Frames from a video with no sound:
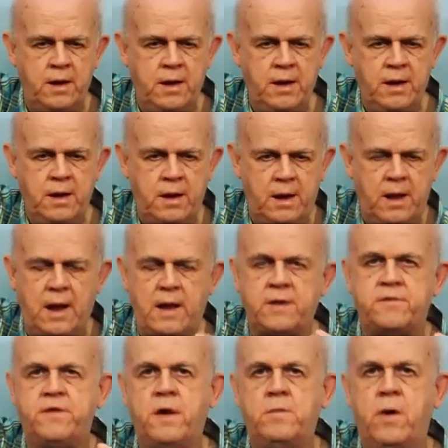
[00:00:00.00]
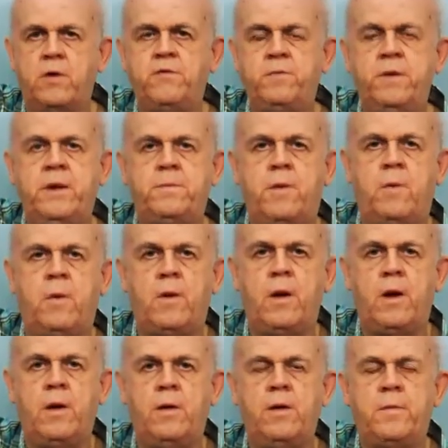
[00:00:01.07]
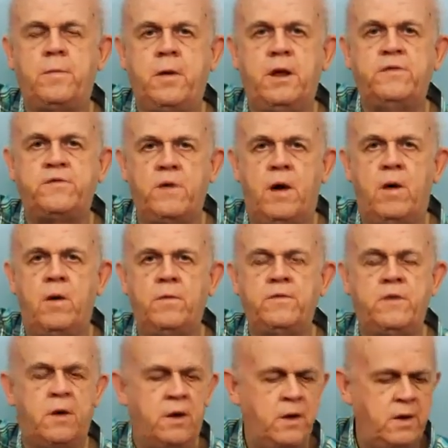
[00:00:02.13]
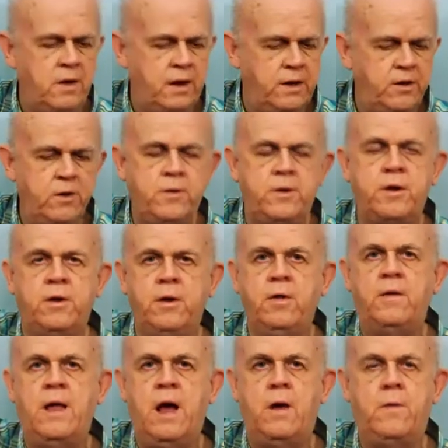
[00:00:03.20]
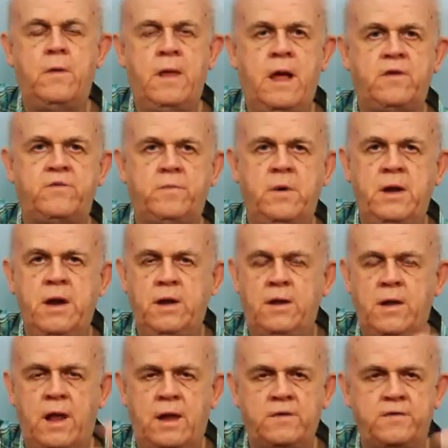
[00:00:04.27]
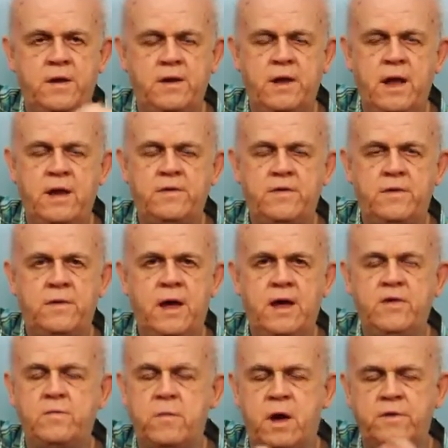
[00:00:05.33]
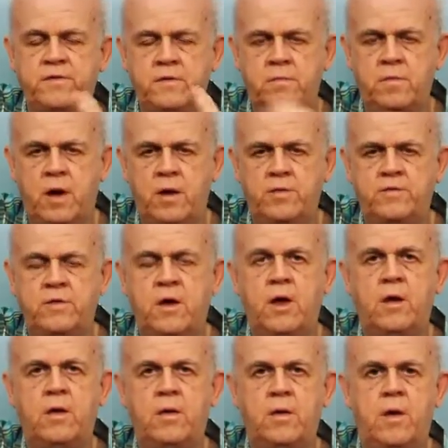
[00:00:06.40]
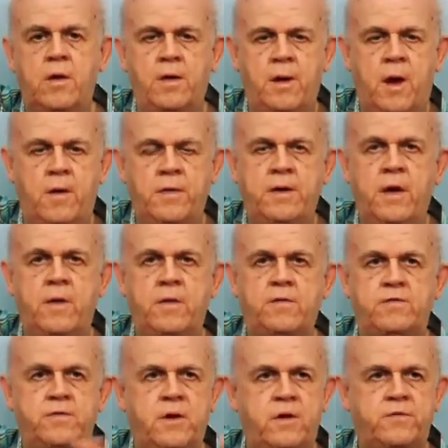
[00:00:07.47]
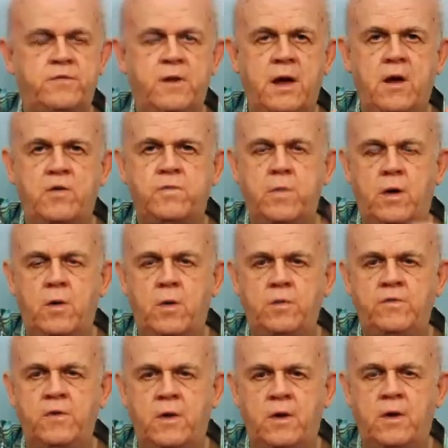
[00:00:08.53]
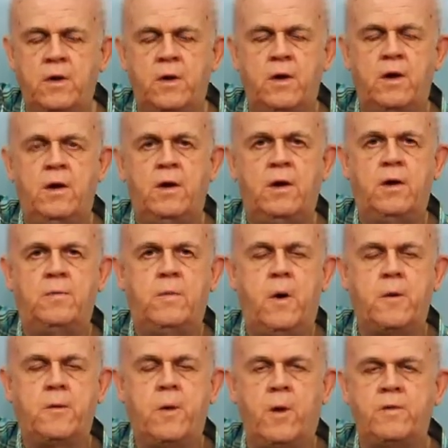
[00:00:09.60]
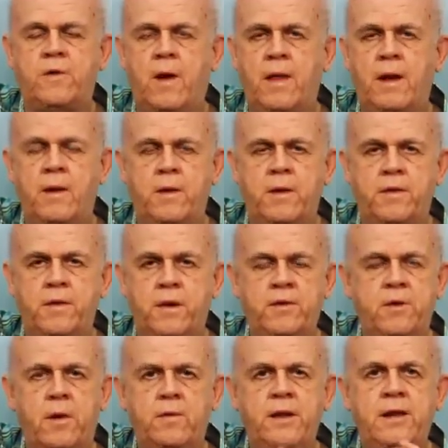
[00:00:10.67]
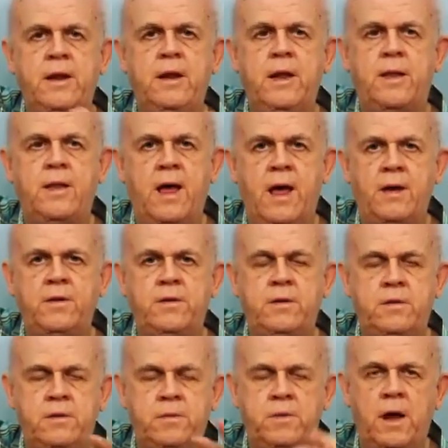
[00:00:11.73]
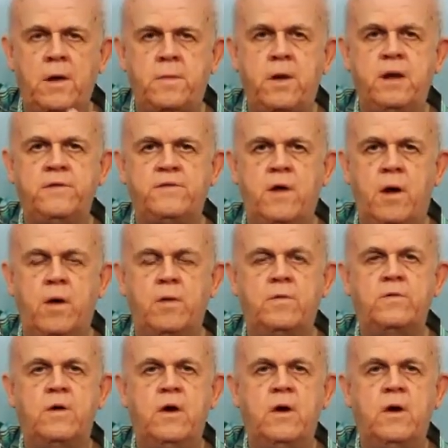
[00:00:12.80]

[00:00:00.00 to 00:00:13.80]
And like I say, most people want to learn to play songs. And you can do that without spending, like I say, days and days, months and months, learning all the other stuff, scales, modes, bar chords, all that other stuff. You don't need any of that to be able to play songs.